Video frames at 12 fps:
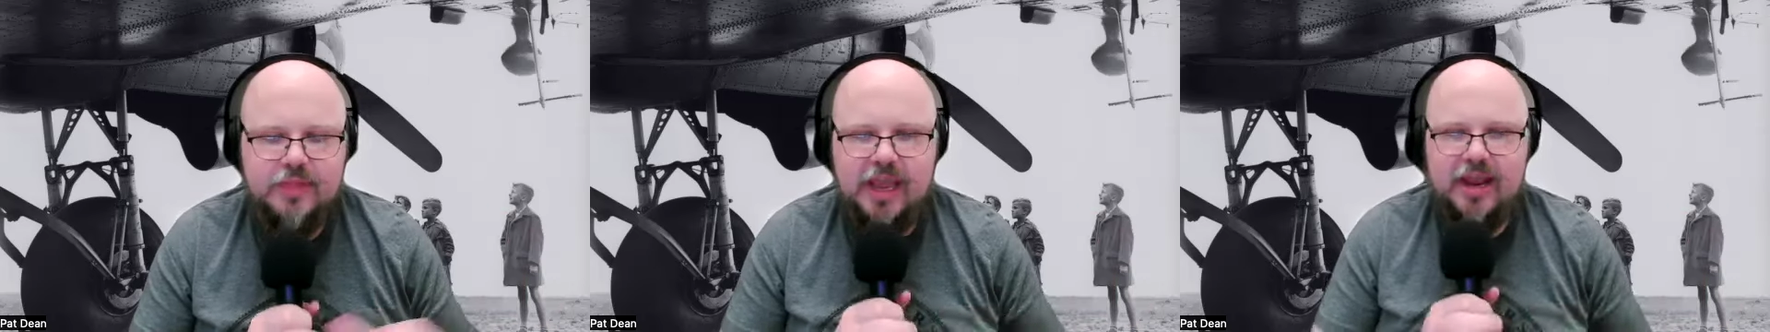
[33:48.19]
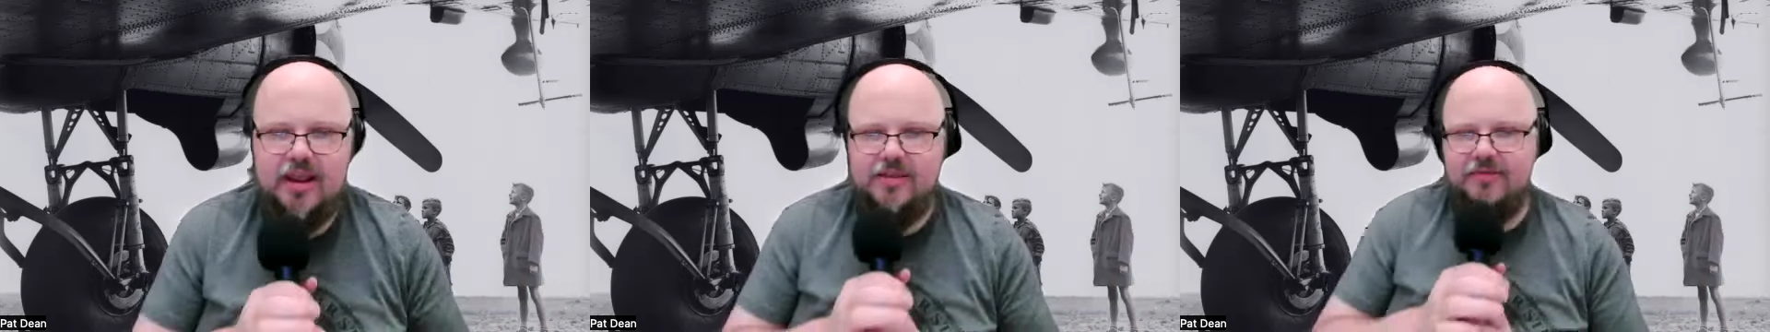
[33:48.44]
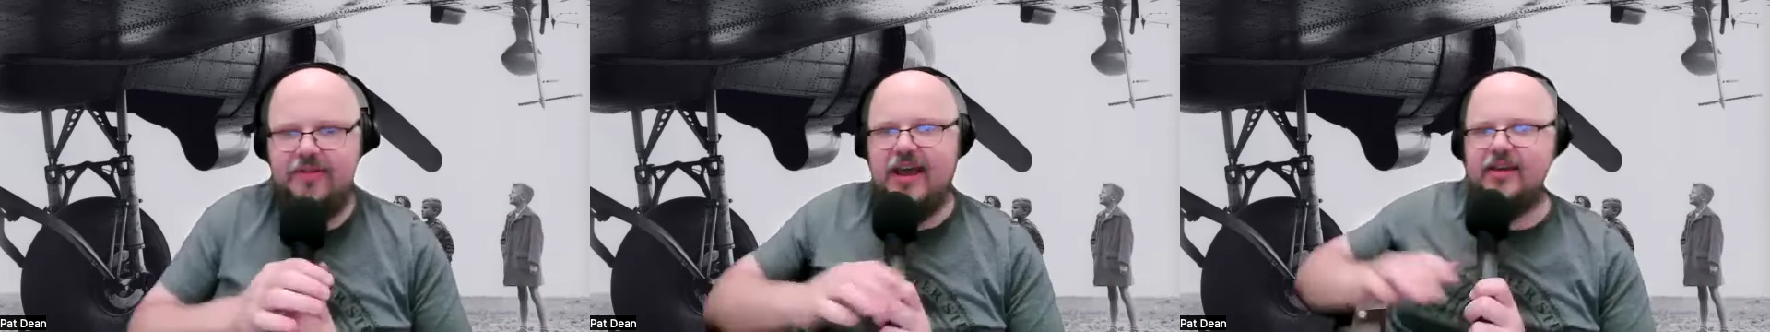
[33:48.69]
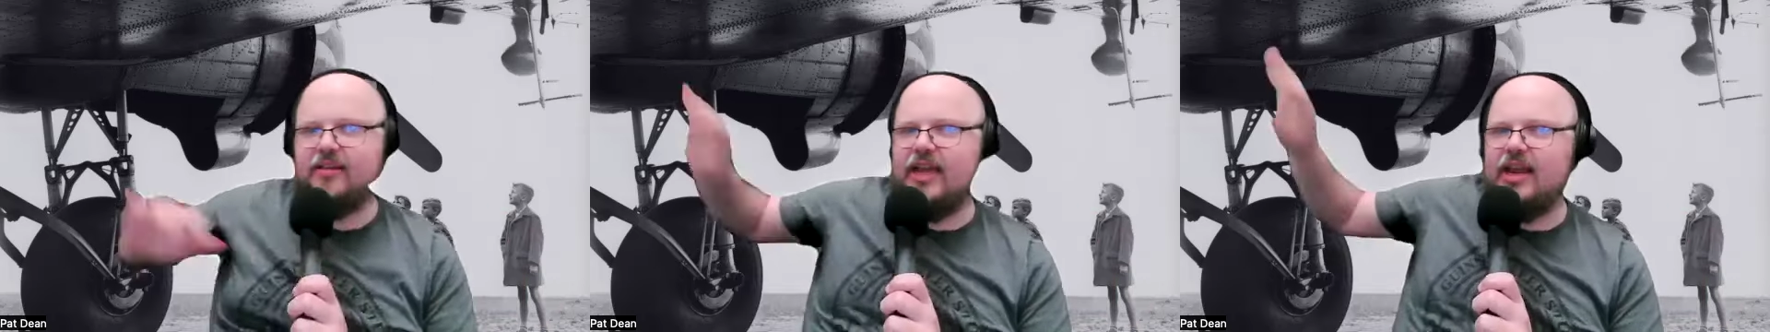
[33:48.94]
And in
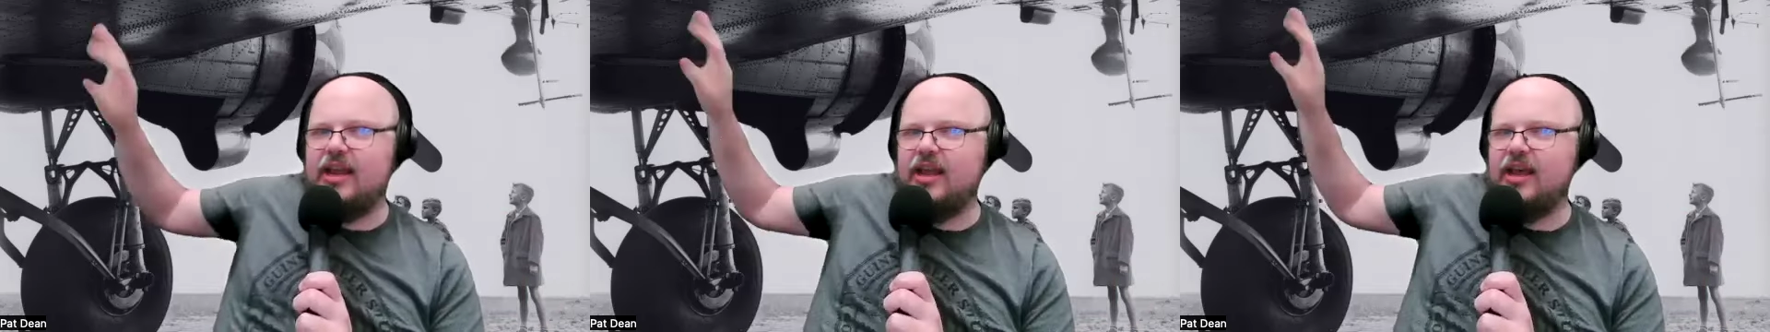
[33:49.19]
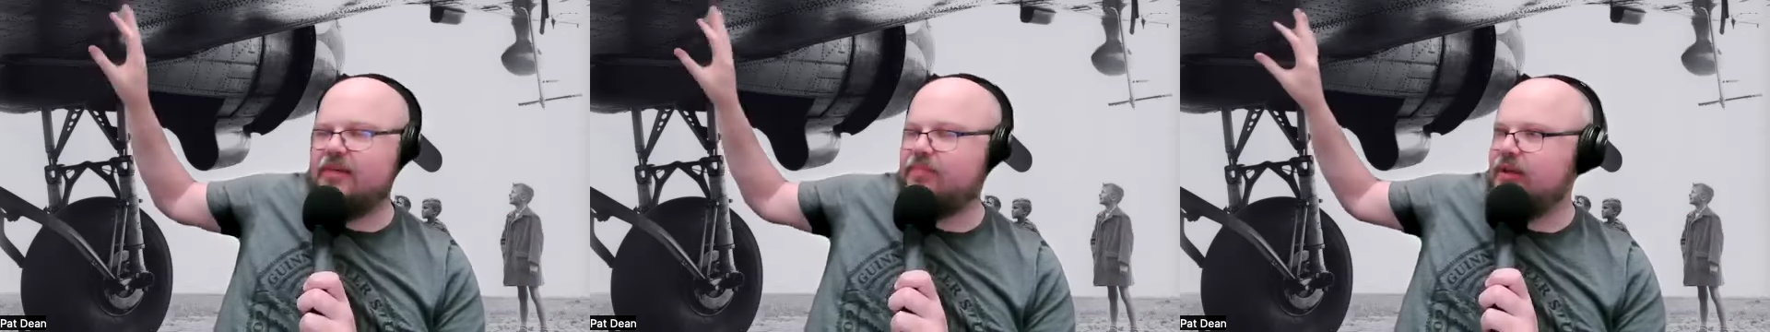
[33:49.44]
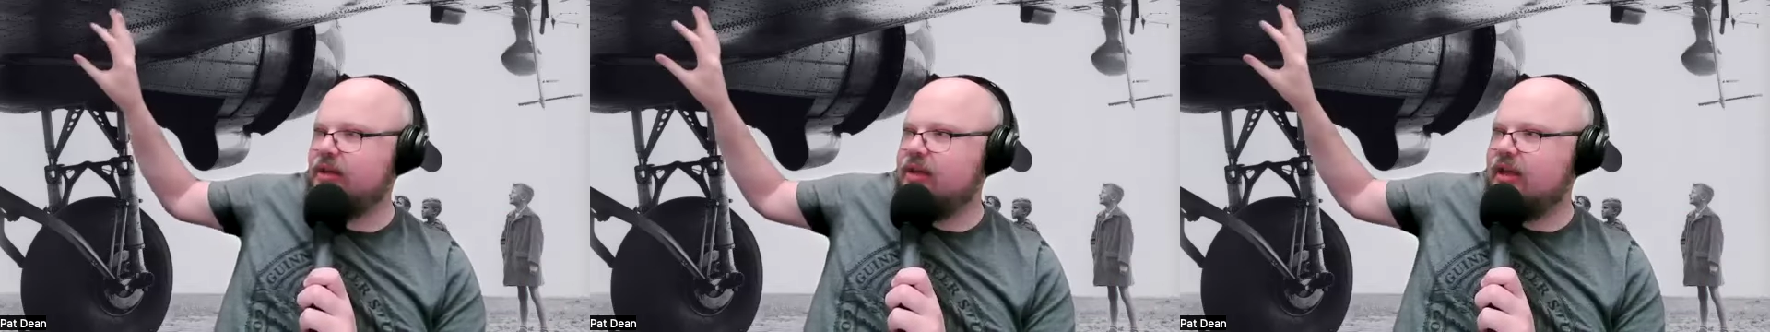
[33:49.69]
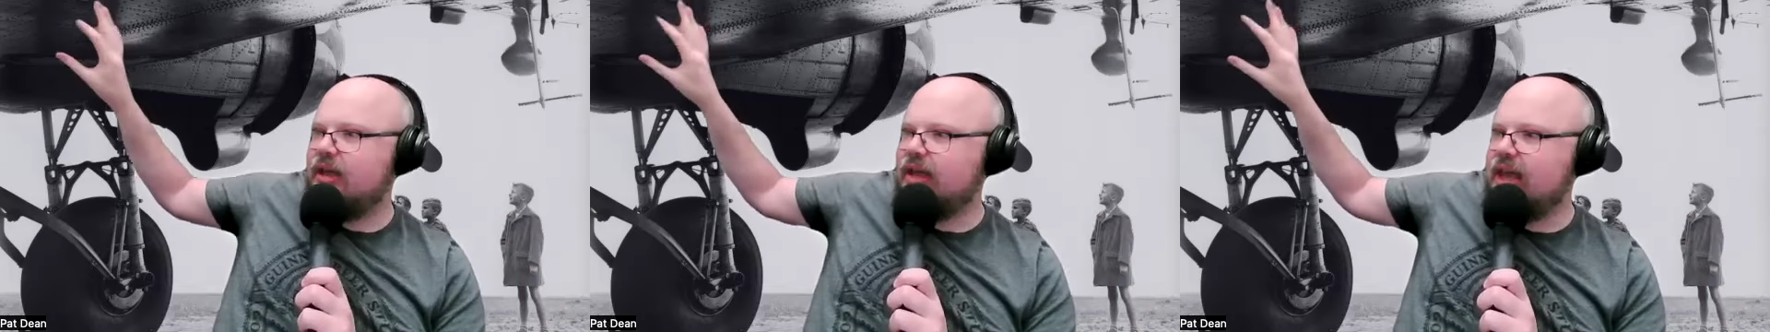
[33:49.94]
fact, leaning up
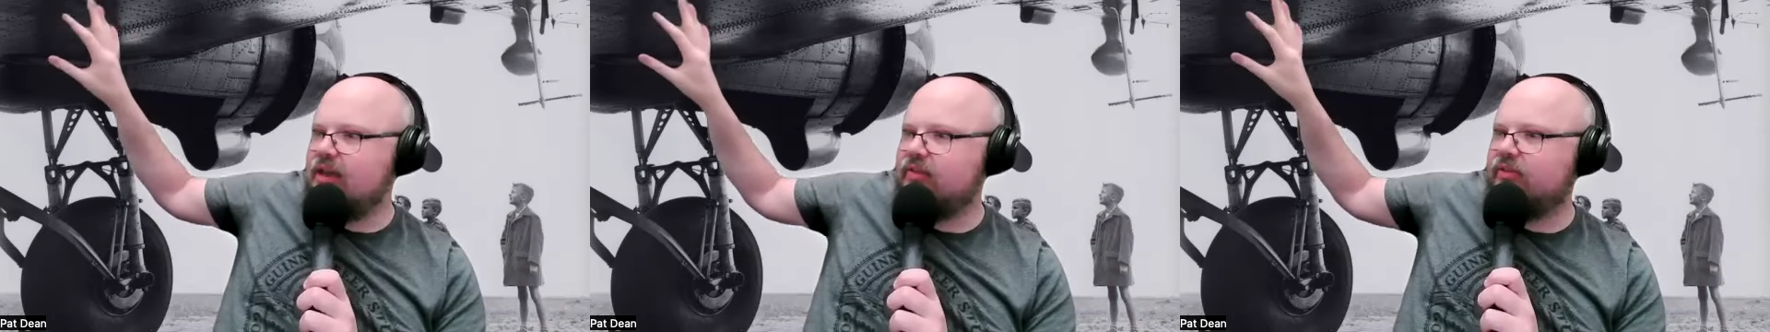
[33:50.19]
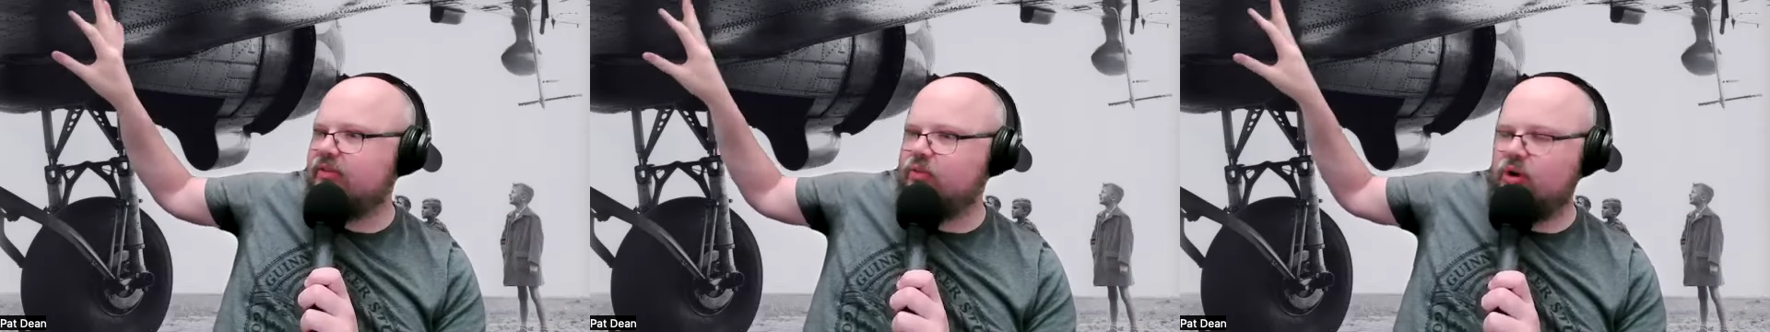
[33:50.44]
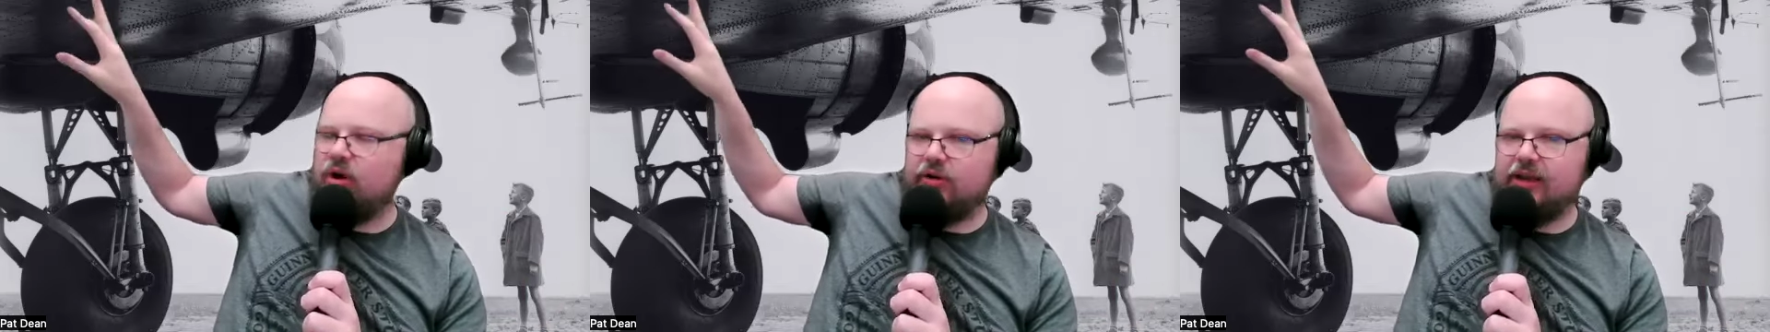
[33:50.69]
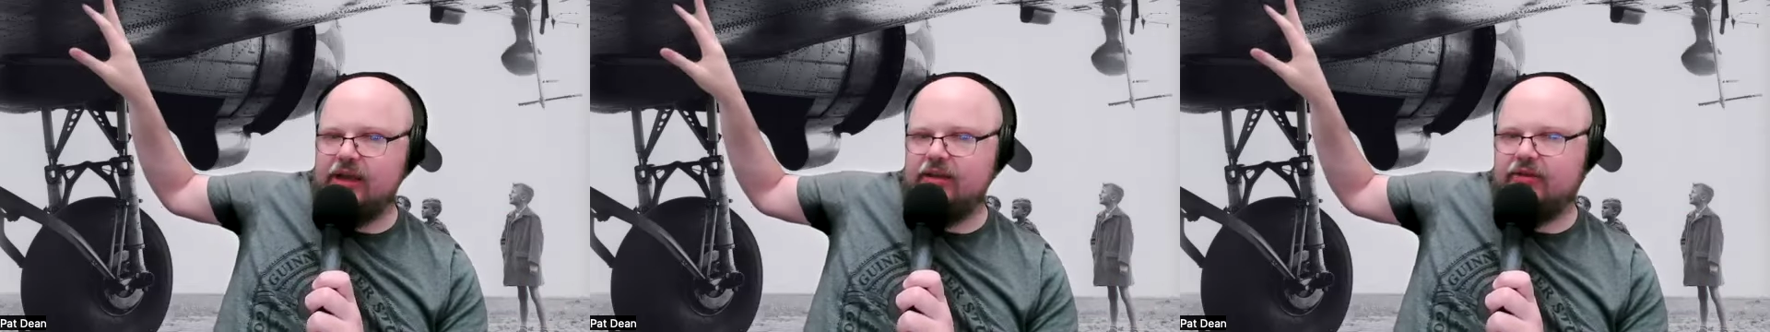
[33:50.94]
against the
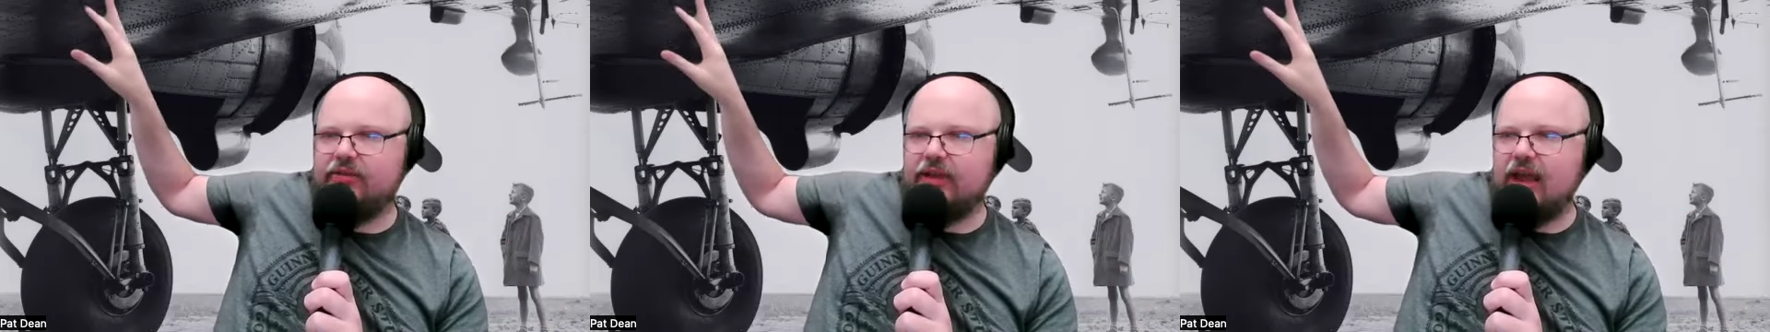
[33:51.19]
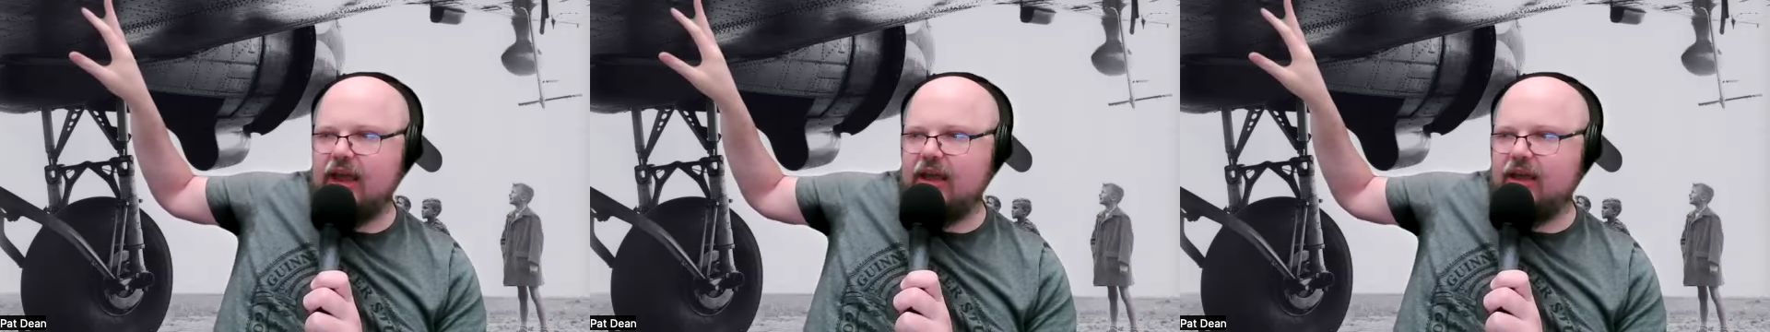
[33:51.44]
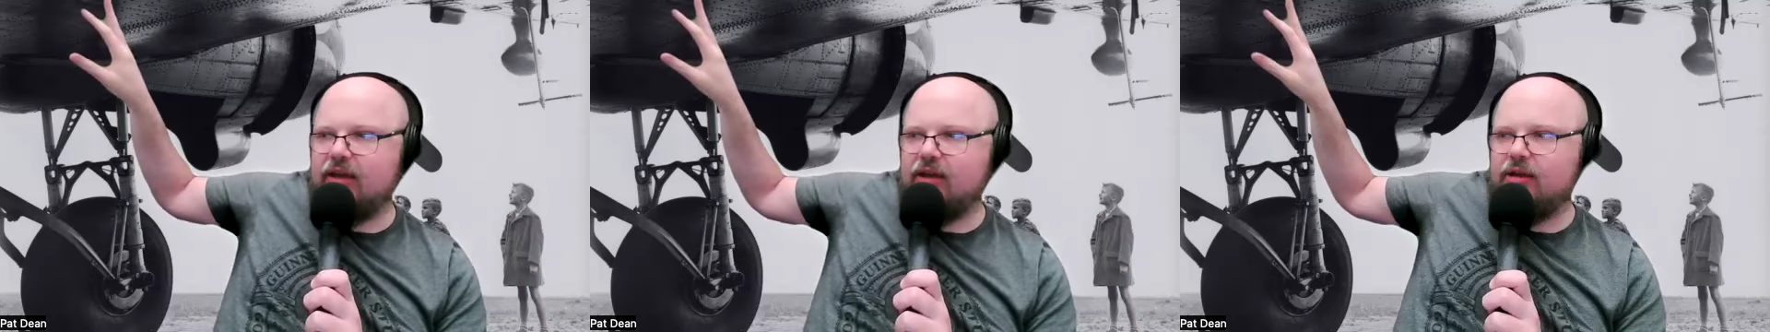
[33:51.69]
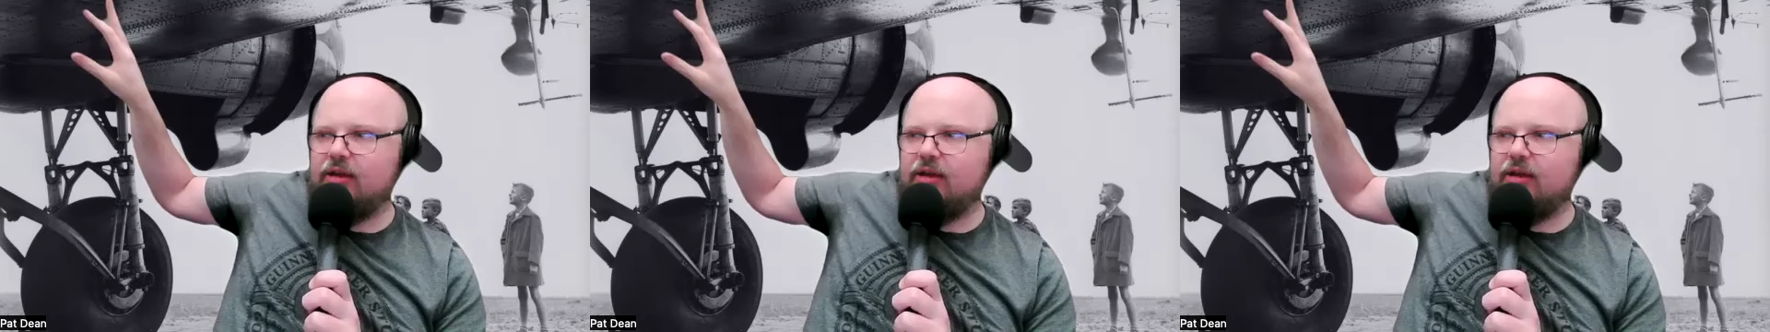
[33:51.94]
wall is how